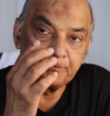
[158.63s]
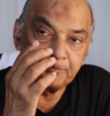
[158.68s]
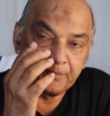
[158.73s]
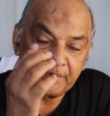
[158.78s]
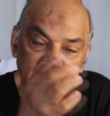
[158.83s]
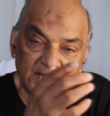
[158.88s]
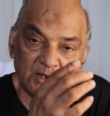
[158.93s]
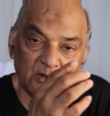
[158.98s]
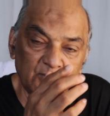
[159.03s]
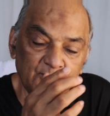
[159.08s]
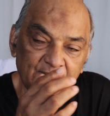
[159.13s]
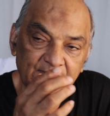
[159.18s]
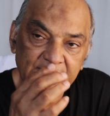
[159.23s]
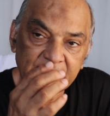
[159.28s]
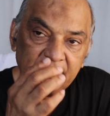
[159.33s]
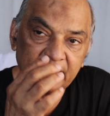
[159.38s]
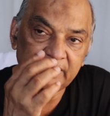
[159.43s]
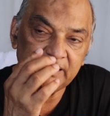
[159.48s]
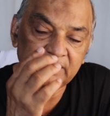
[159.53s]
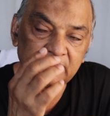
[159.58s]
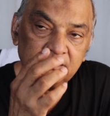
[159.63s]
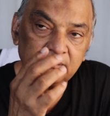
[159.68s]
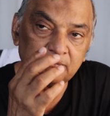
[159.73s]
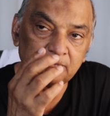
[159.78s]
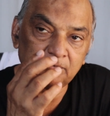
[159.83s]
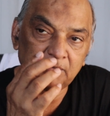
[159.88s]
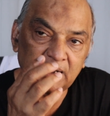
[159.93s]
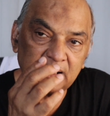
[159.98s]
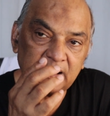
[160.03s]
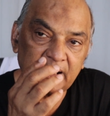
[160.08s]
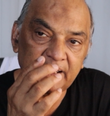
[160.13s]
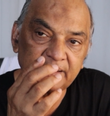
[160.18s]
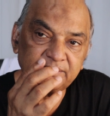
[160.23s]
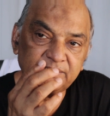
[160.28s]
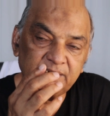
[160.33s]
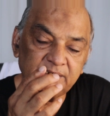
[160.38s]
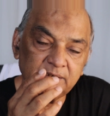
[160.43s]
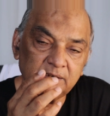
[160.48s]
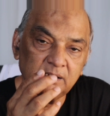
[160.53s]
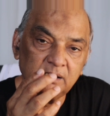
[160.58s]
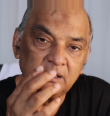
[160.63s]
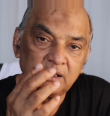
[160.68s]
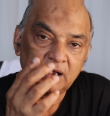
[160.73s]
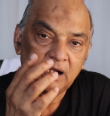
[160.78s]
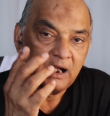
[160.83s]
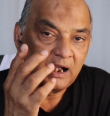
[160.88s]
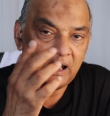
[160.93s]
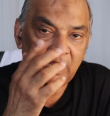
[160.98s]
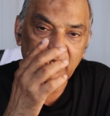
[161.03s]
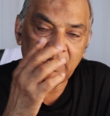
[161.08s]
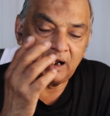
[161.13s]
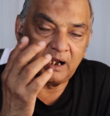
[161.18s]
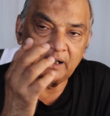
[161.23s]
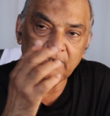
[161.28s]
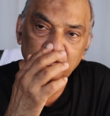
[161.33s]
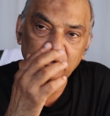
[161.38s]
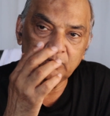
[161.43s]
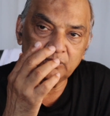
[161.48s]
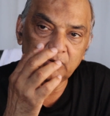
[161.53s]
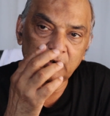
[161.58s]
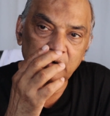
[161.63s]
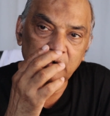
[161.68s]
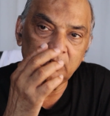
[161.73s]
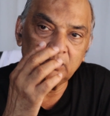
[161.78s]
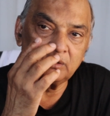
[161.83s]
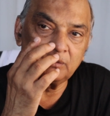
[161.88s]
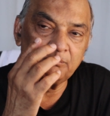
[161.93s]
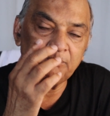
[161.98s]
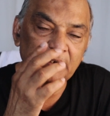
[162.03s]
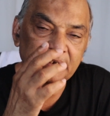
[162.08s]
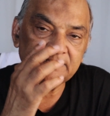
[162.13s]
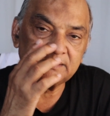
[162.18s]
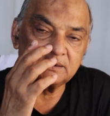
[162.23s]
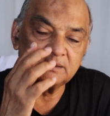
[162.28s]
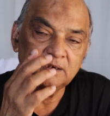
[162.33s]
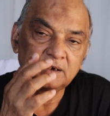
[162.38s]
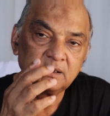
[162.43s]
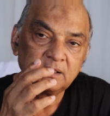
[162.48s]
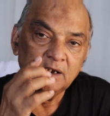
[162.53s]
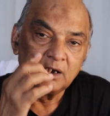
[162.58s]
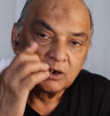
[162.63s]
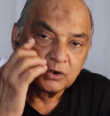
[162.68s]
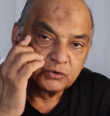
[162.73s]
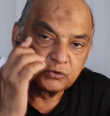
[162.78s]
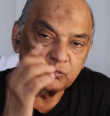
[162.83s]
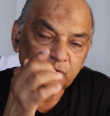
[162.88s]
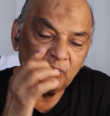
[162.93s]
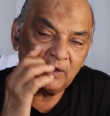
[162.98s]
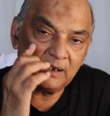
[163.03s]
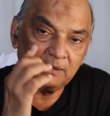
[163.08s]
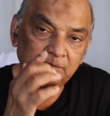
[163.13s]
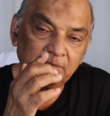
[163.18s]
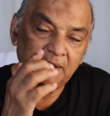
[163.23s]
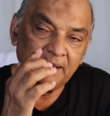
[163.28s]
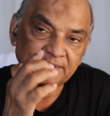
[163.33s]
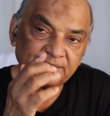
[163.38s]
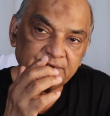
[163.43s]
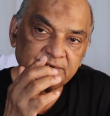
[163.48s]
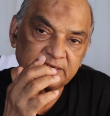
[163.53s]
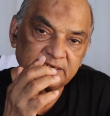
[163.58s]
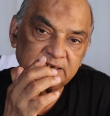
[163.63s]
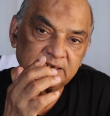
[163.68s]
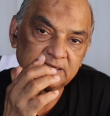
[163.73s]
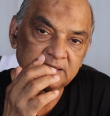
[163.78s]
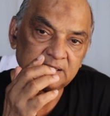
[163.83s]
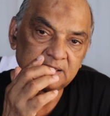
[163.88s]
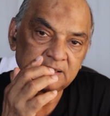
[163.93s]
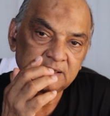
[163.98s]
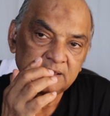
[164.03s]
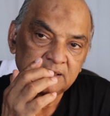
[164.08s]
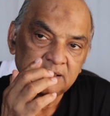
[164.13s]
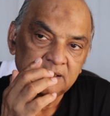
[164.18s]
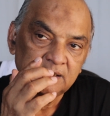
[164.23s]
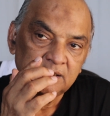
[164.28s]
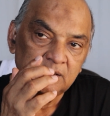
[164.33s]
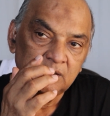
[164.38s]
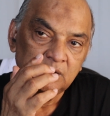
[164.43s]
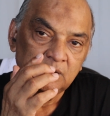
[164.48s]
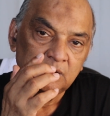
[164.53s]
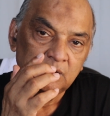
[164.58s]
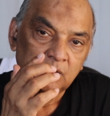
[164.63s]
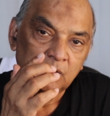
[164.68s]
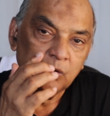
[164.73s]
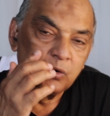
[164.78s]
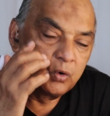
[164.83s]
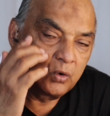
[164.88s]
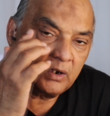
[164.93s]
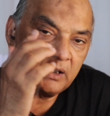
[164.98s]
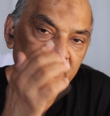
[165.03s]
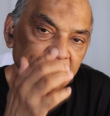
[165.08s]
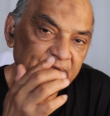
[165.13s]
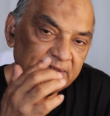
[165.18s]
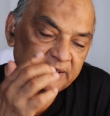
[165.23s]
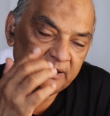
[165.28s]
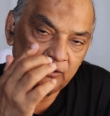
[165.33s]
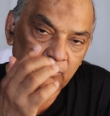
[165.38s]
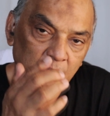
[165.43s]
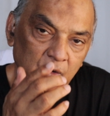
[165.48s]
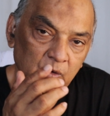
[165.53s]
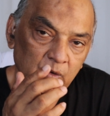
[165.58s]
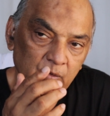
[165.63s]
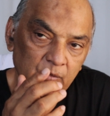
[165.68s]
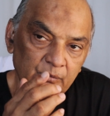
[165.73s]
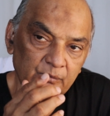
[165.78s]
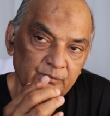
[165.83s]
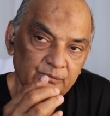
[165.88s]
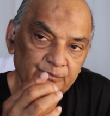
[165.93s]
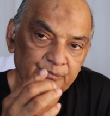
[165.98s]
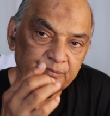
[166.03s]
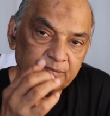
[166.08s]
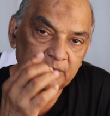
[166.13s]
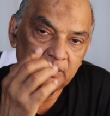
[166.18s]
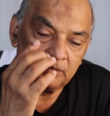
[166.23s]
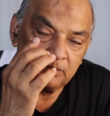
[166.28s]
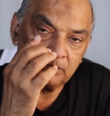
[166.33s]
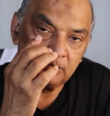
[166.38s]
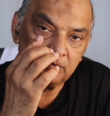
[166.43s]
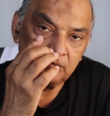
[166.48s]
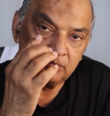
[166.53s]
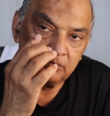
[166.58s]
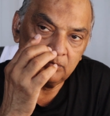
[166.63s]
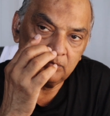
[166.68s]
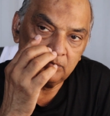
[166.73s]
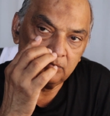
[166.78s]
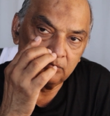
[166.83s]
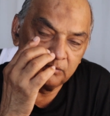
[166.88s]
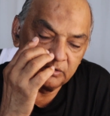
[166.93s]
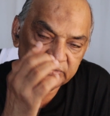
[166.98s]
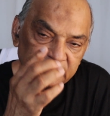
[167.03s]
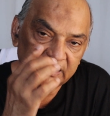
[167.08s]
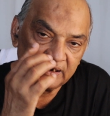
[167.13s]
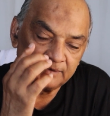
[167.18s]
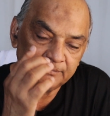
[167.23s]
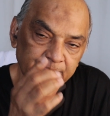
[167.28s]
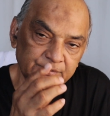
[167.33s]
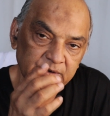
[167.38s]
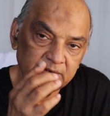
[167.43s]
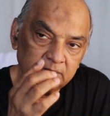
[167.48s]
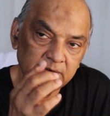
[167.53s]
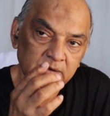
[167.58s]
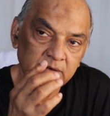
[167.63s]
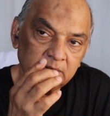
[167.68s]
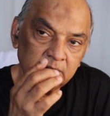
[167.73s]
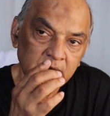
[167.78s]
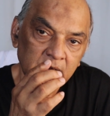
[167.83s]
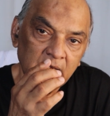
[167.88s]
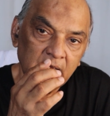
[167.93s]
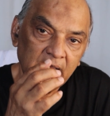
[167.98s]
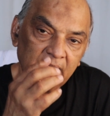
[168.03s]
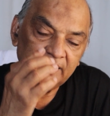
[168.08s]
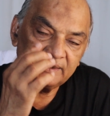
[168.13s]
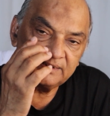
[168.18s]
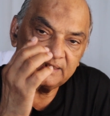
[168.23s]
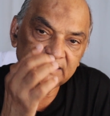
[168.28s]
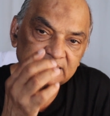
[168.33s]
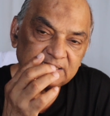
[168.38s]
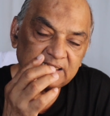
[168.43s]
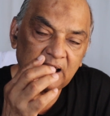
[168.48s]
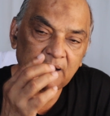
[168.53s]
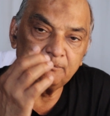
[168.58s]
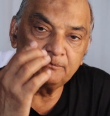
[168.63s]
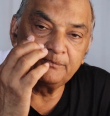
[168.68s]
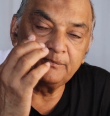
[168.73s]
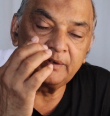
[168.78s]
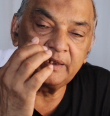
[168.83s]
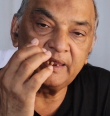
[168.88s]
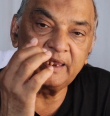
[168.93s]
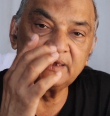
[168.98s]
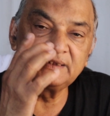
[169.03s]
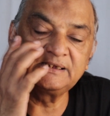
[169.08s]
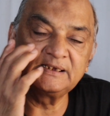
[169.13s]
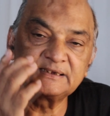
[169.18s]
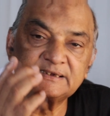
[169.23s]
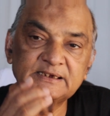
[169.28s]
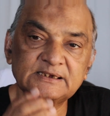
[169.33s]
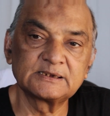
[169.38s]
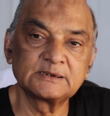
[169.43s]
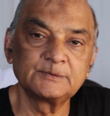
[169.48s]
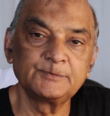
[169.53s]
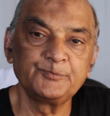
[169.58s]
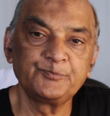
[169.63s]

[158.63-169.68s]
pray over there in Makkah, I think. I don't know, but 12 months, whoever they go, Muslims, and there some angels.